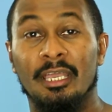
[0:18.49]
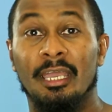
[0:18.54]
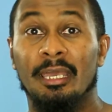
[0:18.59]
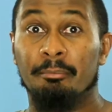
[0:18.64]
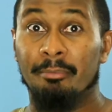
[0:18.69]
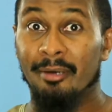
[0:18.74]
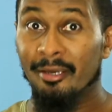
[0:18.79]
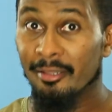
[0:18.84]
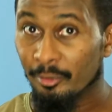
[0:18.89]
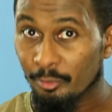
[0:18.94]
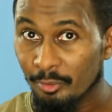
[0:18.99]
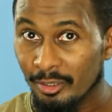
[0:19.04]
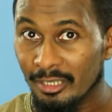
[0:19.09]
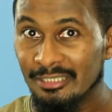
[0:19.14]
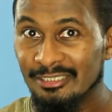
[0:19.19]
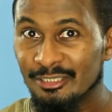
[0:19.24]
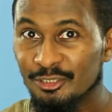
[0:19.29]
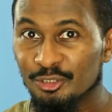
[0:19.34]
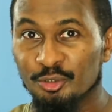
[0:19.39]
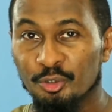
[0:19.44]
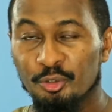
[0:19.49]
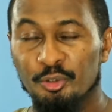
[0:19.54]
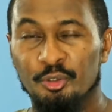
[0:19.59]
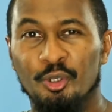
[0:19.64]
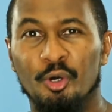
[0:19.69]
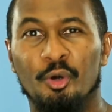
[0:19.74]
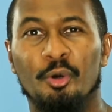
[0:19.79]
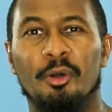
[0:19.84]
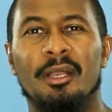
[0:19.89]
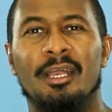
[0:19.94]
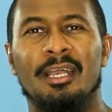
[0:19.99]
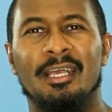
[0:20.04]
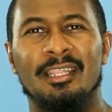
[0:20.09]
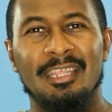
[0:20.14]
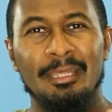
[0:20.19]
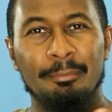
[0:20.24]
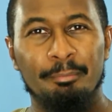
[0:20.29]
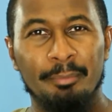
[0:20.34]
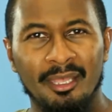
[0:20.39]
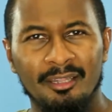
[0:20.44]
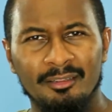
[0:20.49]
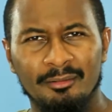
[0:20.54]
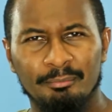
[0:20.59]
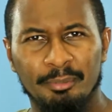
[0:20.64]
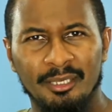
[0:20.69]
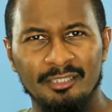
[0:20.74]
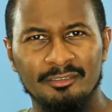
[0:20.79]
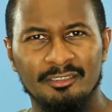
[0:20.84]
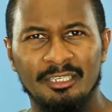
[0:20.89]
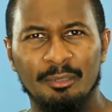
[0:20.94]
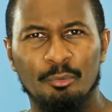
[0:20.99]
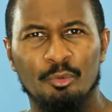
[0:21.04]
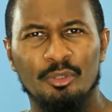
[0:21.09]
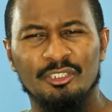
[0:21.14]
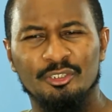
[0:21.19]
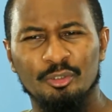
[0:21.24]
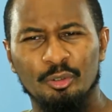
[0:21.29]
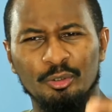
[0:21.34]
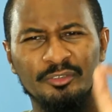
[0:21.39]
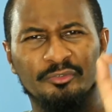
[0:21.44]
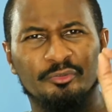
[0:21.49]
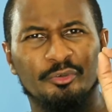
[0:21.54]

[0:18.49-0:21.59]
And by the way, just so you know, they pelted him with stones